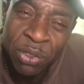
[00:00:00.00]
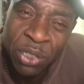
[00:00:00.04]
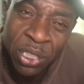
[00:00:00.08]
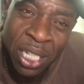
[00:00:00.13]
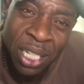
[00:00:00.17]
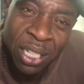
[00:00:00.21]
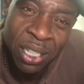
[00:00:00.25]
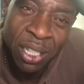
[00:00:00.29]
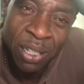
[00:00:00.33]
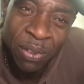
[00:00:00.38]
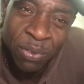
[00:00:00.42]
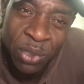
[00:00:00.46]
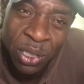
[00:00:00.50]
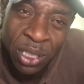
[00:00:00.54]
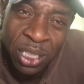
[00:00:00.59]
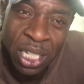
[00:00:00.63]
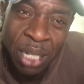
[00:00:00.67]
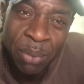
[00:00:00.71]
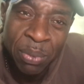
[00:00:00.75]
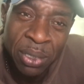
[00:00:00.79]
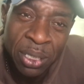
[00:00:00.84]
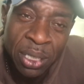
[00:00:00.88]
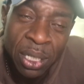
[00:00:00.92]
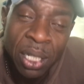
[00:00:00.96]
Shell have just
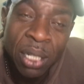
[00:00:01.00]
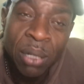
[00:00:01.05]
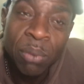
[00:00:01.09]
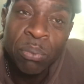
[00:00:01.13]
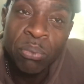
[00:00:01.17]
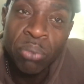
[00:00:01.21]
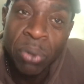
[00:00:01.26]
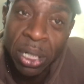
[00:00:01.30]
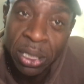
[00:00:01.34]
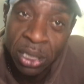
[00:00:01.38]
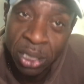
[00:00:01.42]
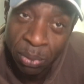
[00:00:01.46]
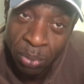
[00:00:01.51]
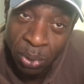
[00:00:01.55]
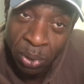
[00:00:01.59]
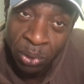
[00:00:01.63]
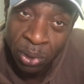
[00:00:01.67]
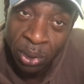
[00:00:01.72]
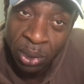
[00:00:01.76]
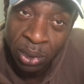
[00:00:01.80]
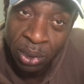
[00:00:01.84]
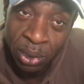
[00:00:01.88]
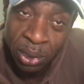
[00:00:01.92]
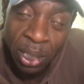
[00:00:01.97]
come and Brexit
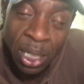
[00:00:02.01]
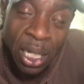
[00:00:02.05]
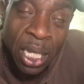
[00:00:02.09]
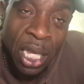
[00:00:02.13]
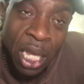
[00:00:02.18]
bonus.